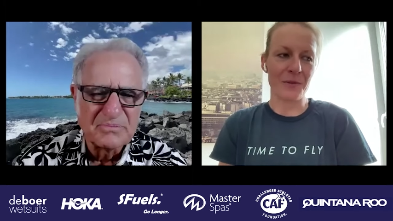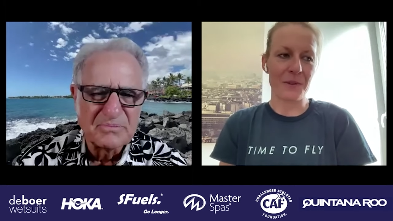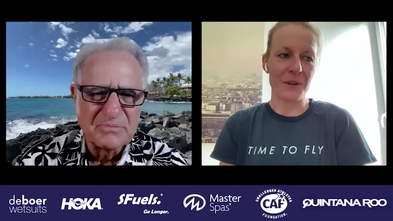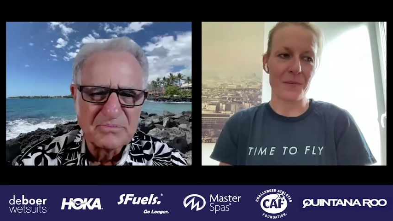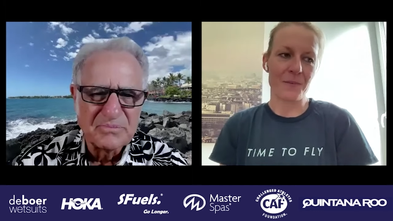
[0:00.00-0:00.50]
Speaker 1: be,
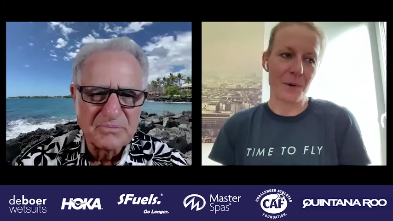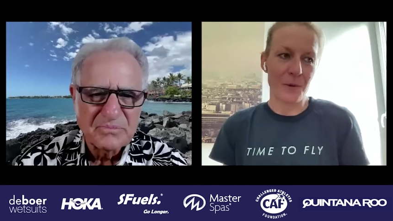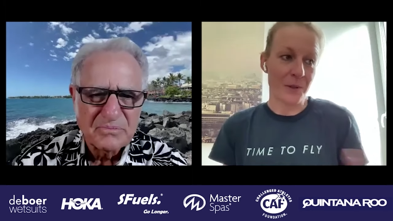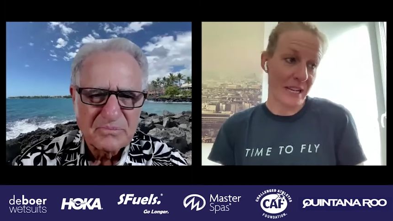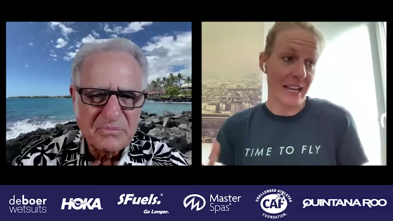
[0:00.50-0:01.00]
of
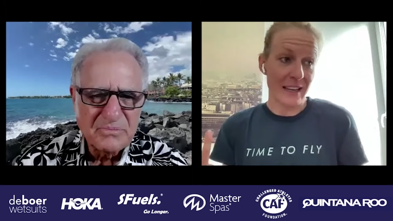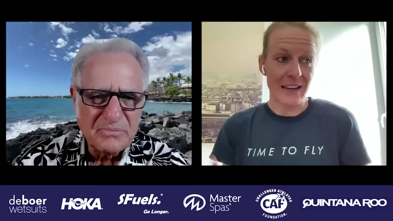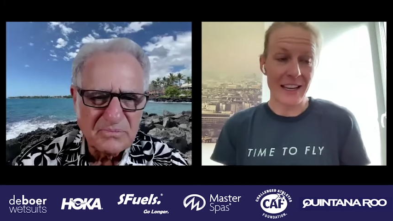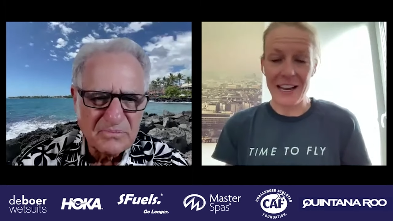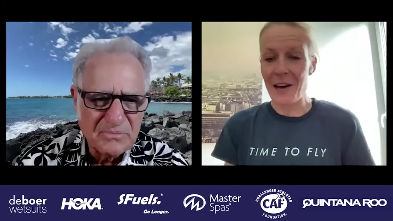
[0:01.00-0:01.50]
course, like,
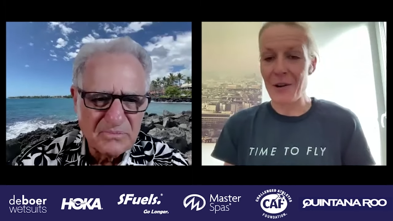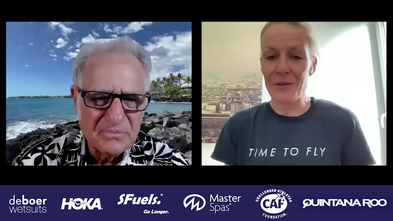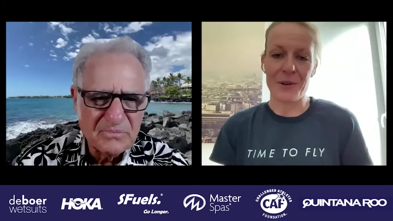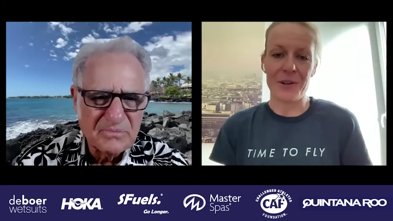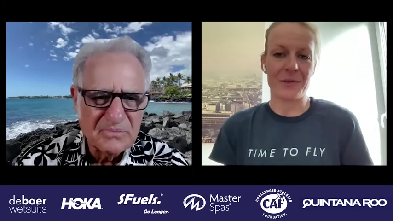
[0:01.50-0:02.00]
like now
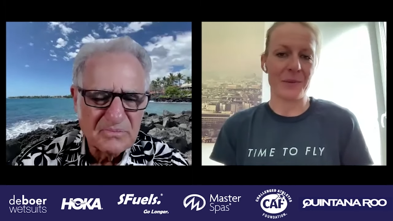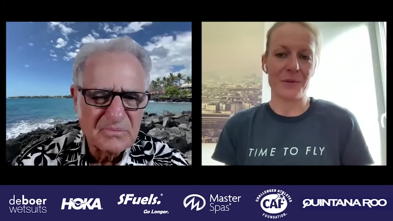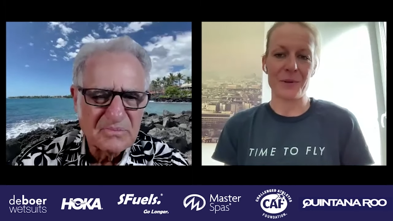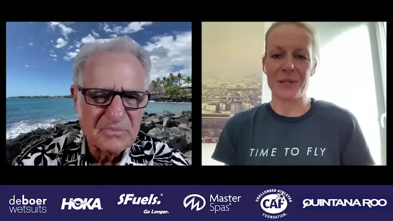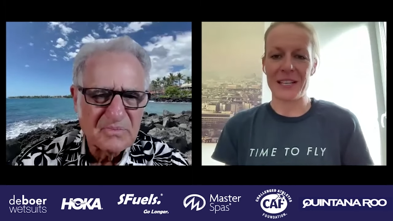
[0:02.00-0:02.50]
for,
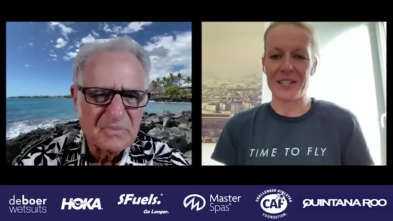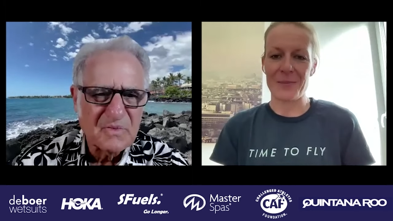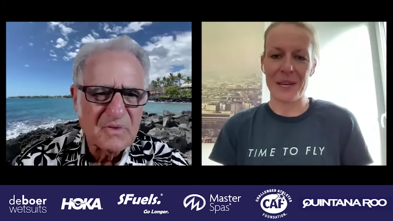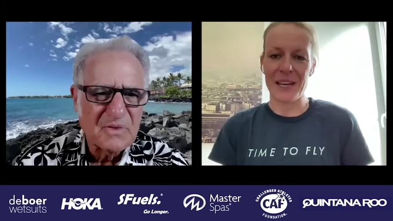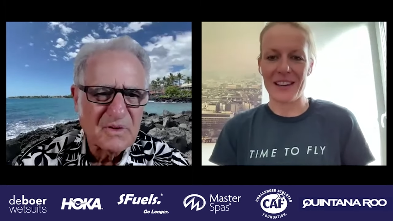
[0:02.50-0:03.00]
for such a
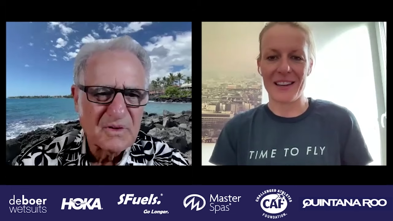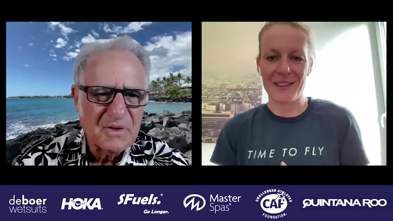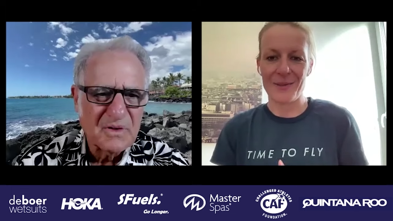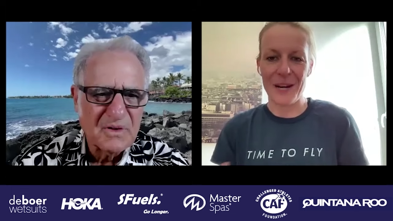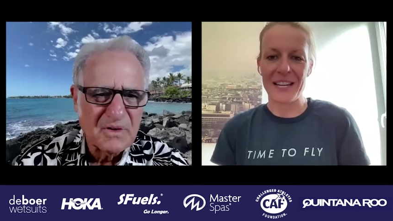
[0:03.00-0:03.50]
big
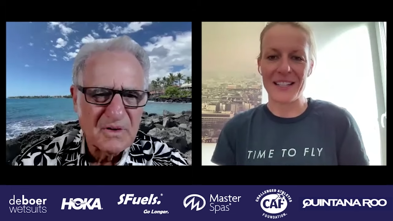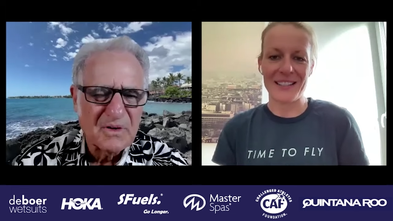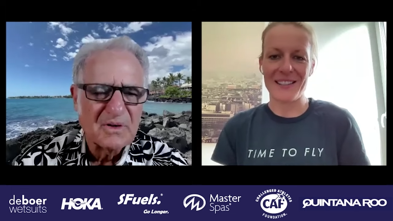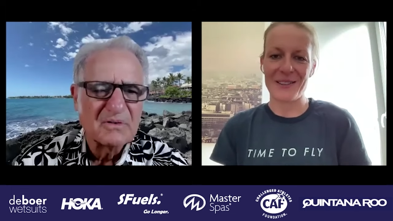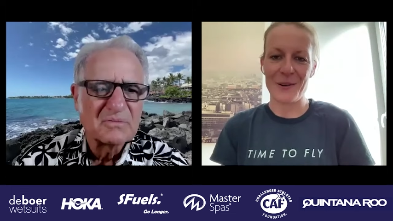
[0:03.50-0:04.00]
race,
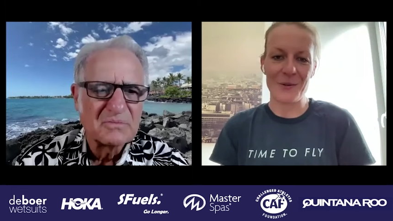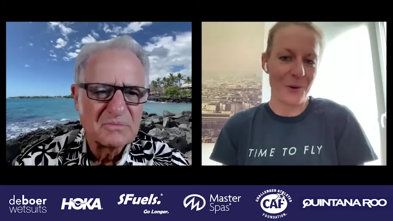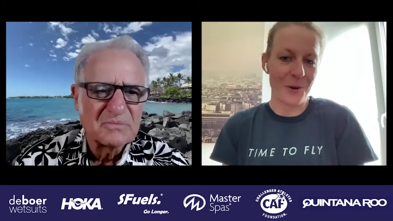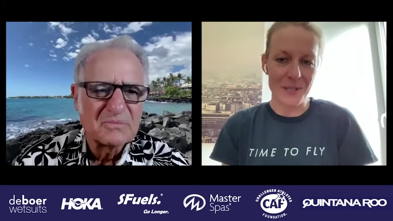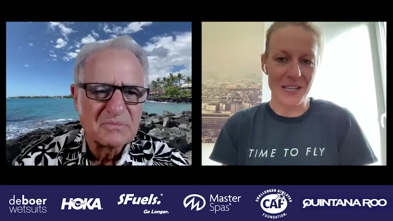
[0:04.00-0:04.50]
of
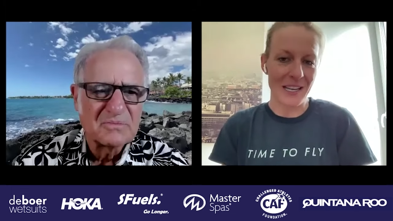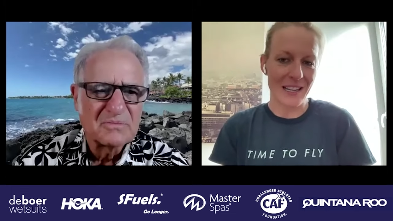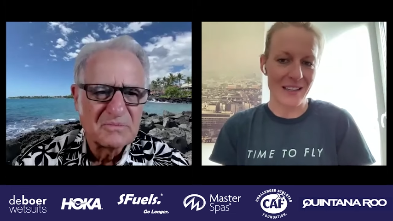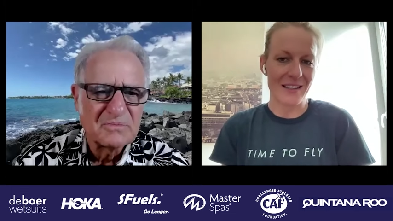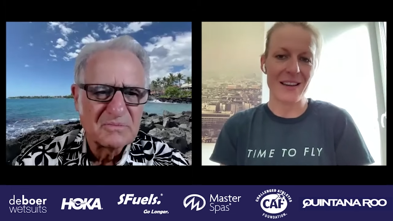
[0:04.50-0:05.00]
course,
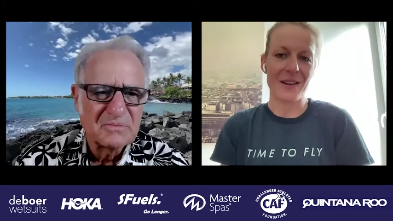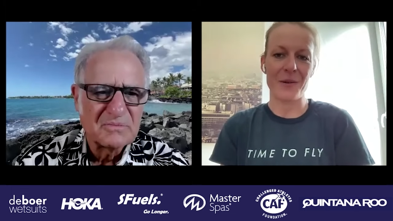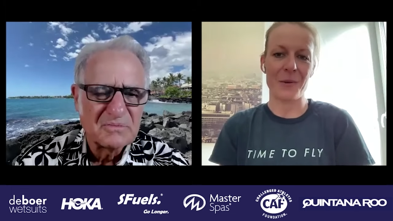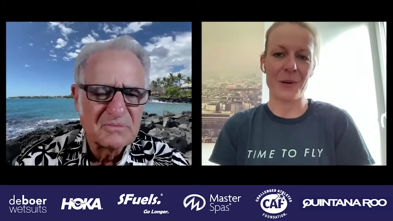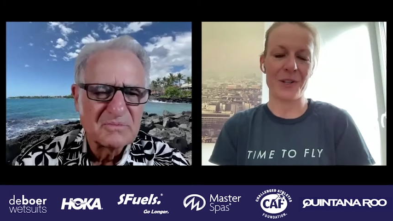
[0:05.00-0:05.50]
I
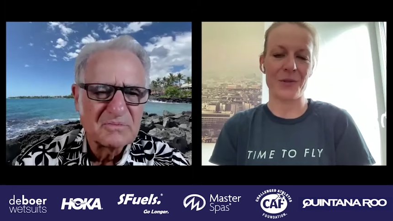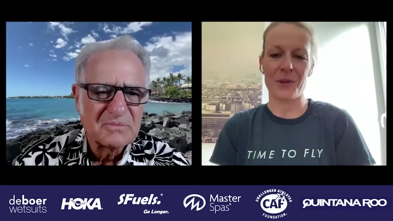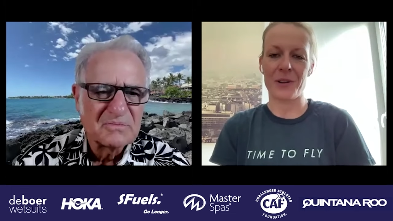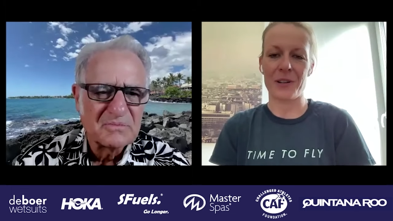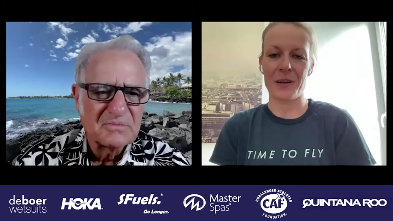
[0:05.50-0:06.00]
wish
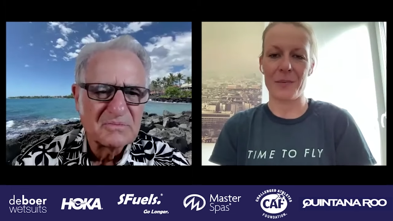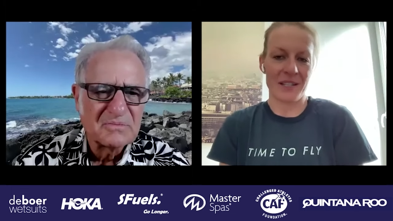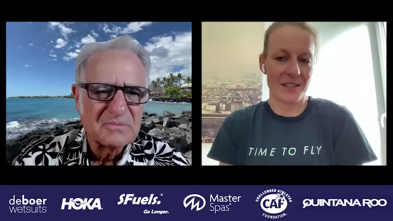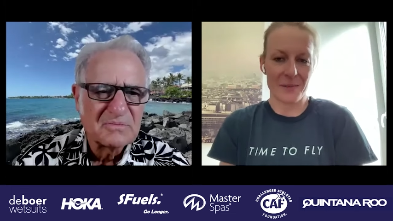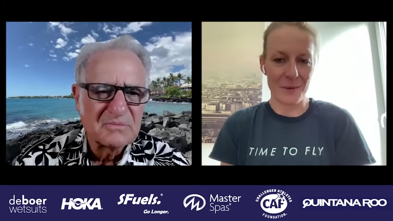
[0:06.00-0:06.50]
for a
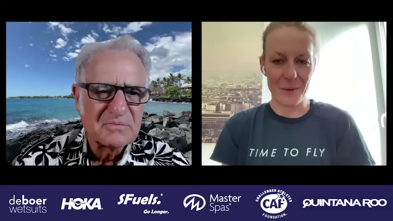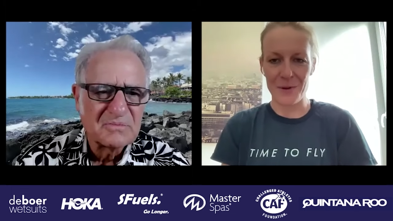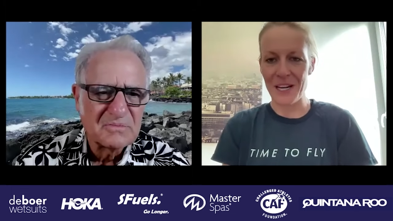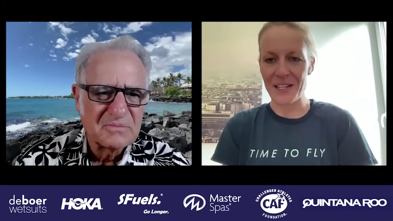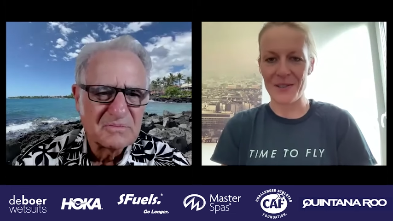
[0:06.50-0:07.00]
better
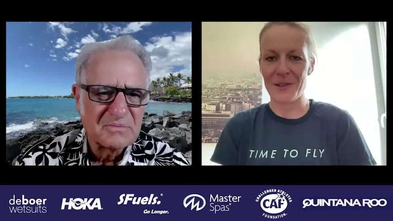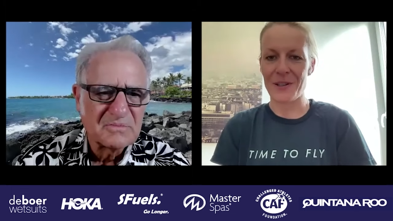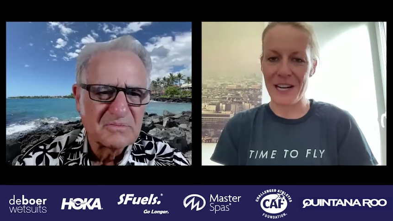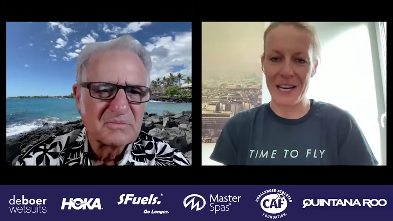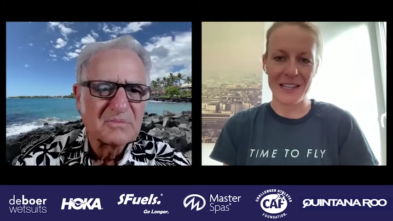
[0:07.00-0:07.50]
preparation,
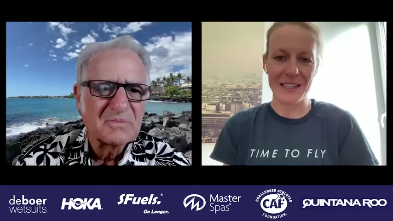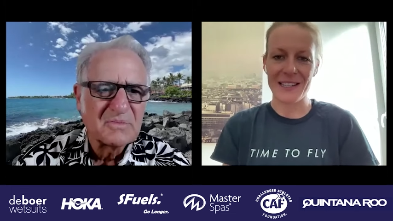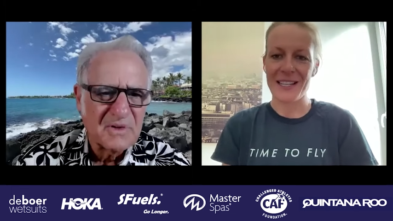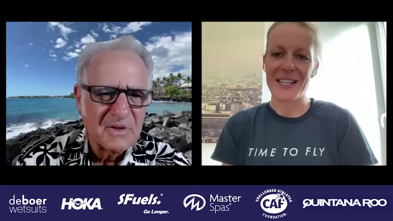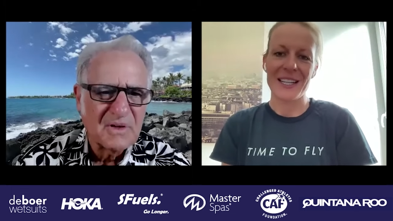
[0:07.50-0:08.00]
or I
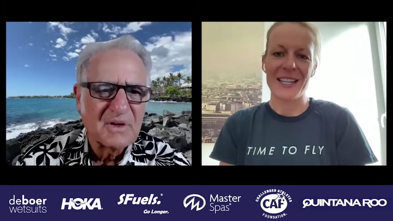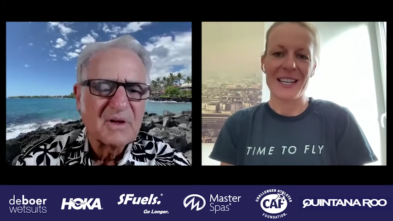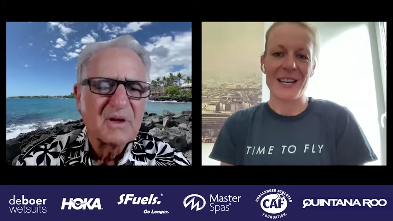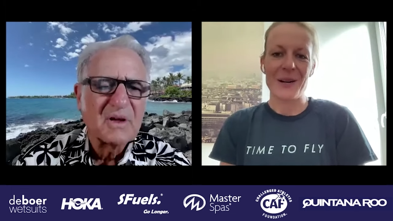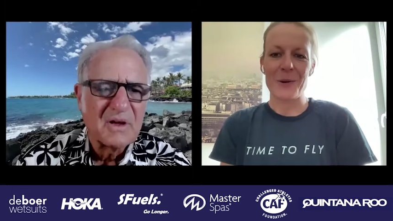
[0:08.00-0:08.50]

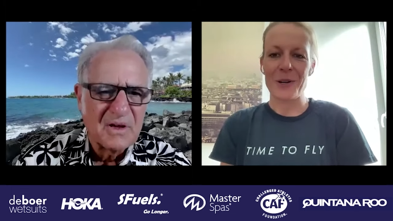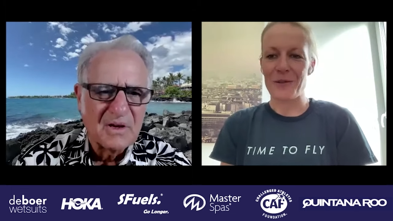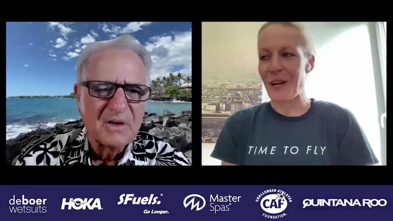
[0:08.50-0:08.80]
would